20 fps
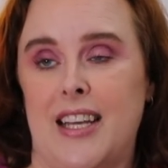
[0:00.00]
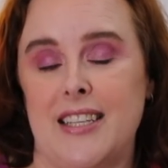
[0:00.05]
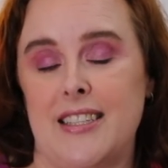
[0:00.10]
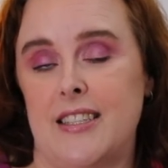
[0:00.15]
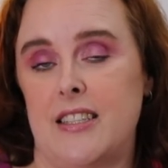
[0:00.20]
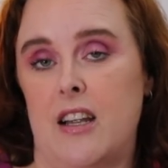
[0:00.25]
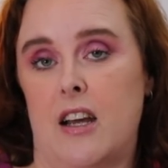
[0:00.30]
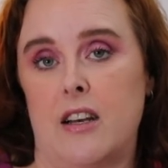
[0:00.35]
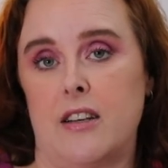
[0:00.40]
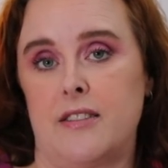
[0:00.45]

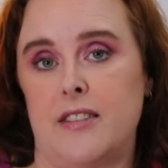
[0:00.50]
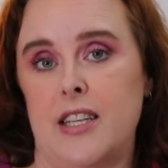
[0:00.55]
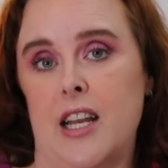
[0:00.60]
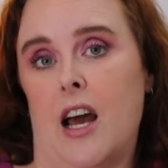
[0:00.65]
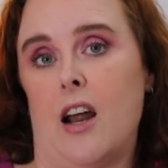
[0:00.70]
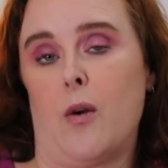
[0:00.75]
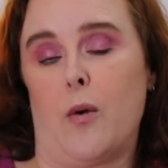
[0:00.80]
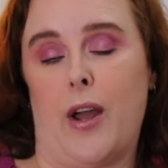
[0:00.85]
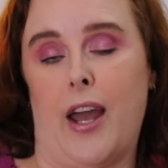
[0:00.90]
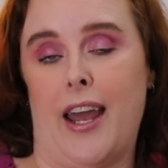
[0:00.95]
It's not, it's
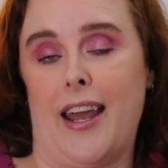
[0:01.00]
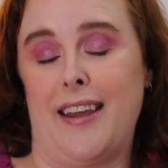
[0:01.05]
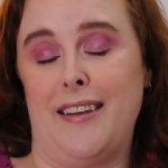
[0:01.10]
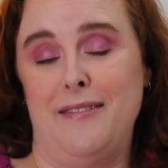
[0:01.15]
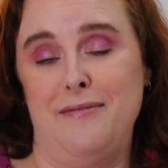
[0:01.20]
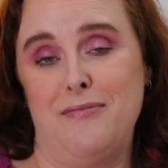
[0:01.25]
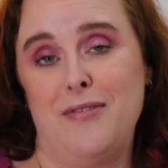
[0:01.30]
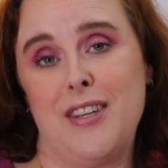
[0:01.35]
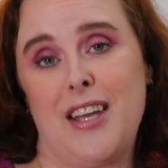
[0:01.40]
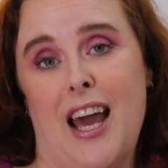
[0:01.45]
not okay.
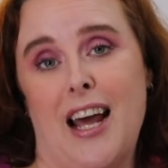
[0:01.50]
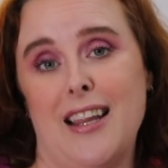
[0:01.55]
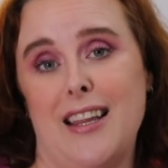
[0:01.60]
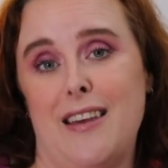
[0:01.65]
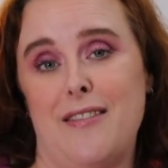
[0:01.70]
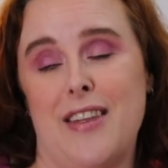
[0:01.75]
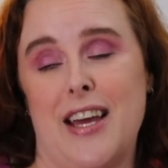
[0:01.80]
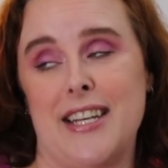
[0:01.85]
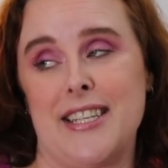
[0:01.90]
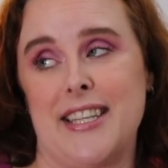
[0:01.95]
Gotta
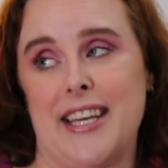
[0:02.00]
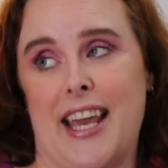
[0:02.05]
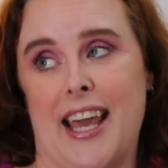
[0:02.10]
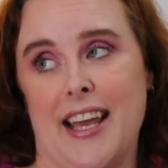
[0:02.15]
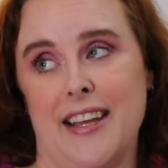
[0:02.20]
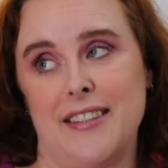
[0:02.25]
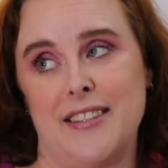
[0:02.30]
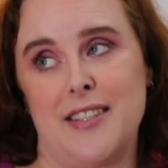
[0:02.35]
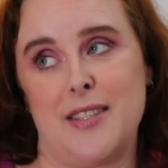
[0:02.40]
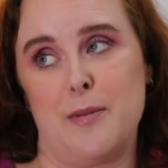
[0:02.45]
leave that to the
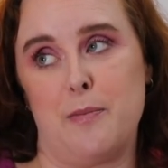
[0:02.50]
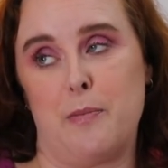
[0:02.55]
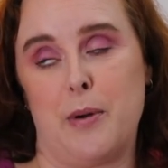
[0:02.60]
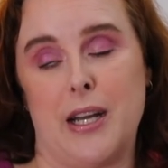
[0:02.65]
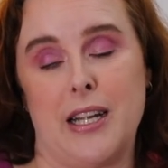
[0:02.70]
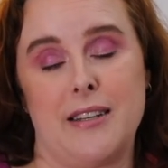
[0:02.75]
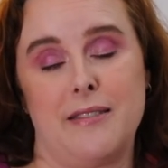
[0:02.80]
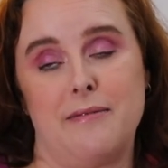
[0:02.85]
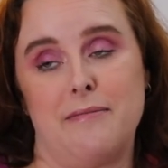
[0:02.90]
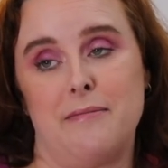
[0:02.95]
kids,
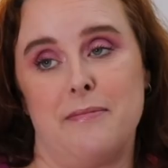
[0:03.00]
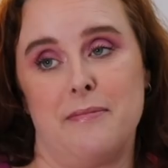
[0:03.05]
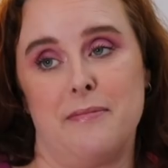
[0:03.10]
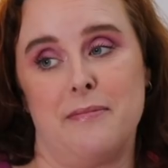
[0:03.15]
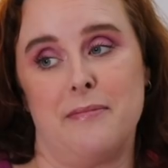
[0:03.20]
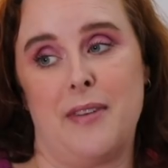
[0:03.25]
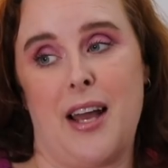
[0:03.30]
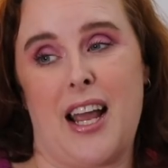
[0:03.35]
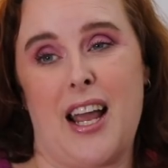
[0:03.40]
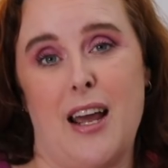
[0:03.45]
but
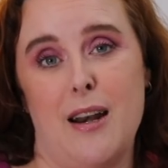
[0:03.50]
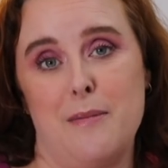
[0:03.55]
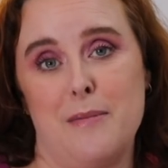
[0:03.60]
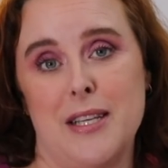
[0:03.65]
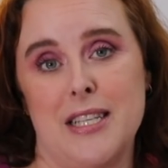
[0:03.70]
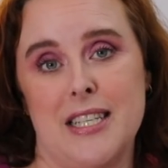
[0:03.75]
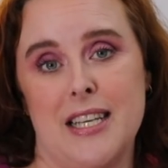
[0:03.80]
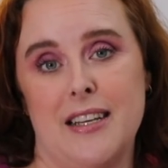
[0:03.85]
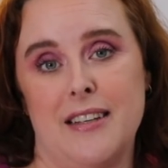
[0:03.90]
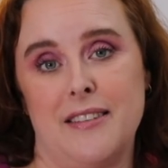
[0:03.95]
I kind of
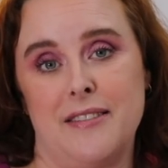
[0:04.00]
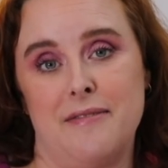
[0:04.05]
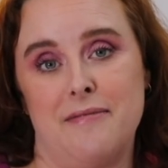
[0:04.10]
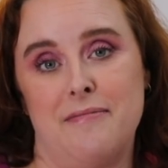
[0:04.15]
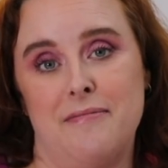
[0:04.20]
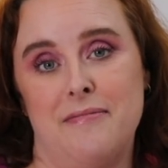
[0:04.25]
miss it.